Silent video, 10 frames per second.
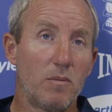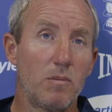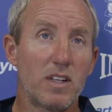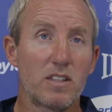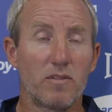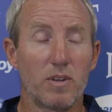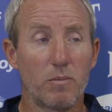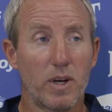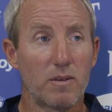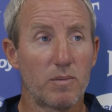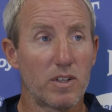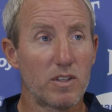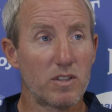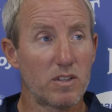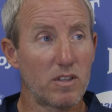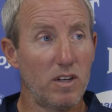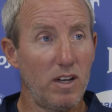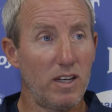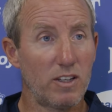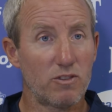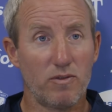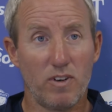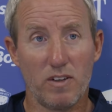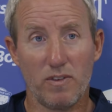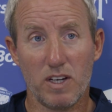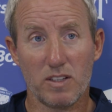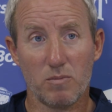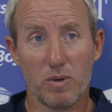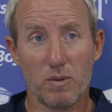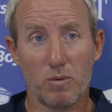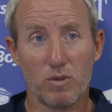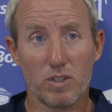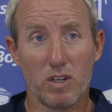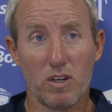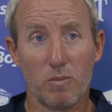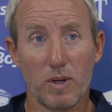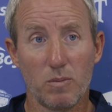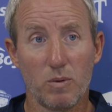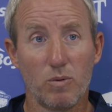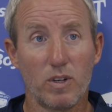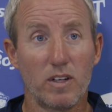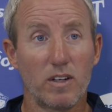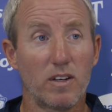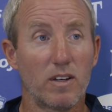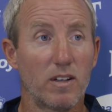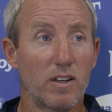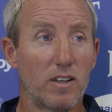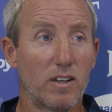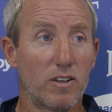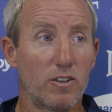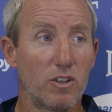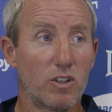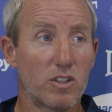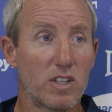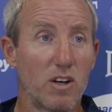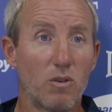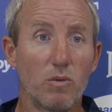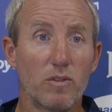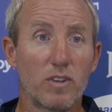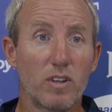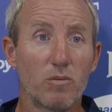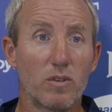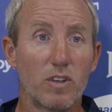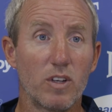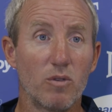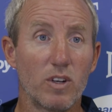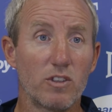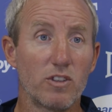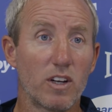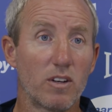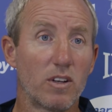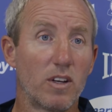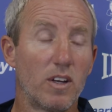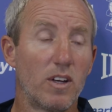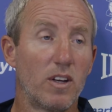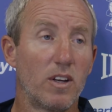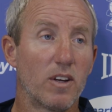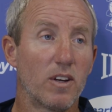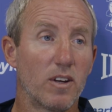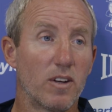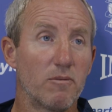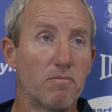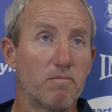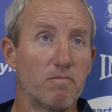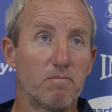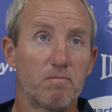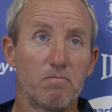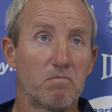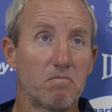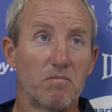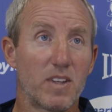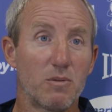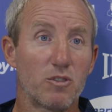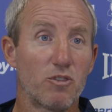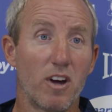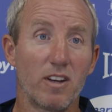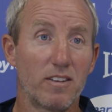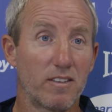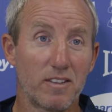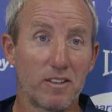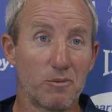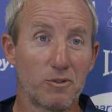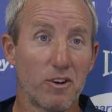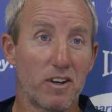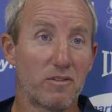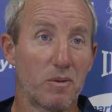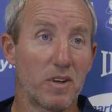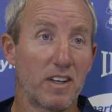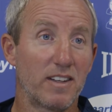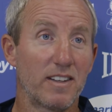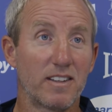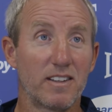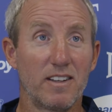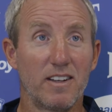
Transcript: Massive impact because like an extra 5,000 people was a lot of people, and, and, and you could tell with the, with the noise, you know. Um, it was great it was great for me and